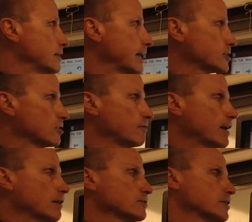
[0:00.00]
National
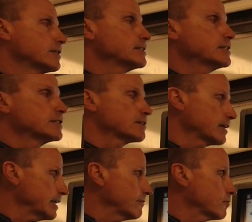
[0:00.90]
Vital Statistics,
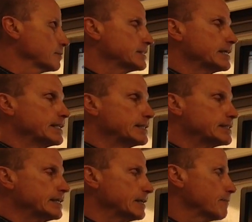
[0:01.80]
again from the
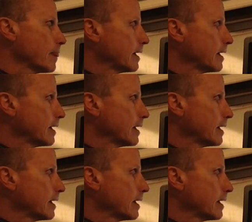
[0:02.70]
CDC.